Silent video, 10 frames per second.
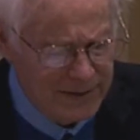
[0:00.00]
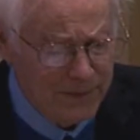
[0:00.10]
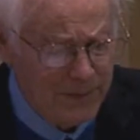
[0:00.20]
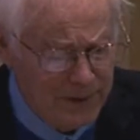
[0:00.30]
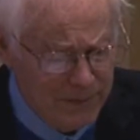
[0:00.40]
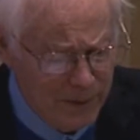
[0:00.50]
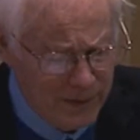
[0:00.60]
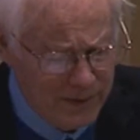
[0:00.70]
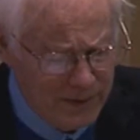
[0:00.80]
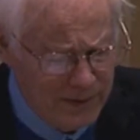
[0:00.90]
We want to more
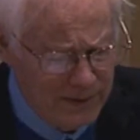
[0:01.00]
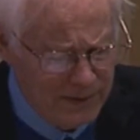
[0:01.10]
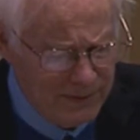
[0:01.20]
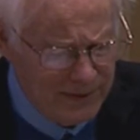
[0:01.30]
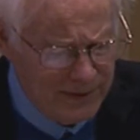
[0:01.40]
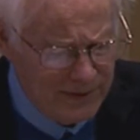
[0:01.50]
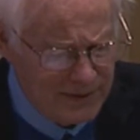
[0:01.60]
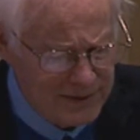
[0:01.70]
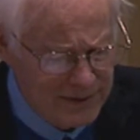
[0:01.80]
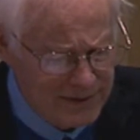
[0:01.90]
than do that in
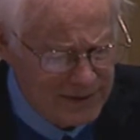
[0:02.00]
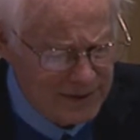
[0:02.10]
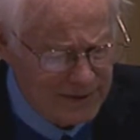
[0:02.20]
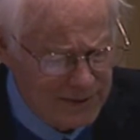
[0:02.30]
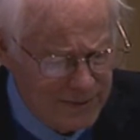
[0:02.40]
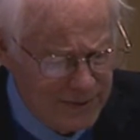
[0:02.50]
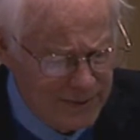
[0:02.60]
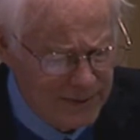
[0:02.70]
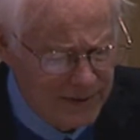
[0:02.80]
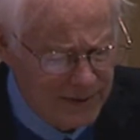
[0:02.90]
this next election with a
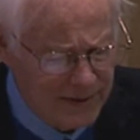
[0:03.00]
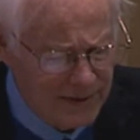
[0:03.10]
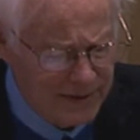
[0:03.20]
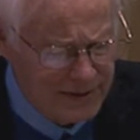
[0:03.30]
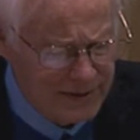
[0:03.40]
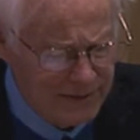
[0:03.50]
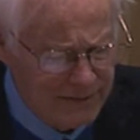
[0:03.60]
greater collection of,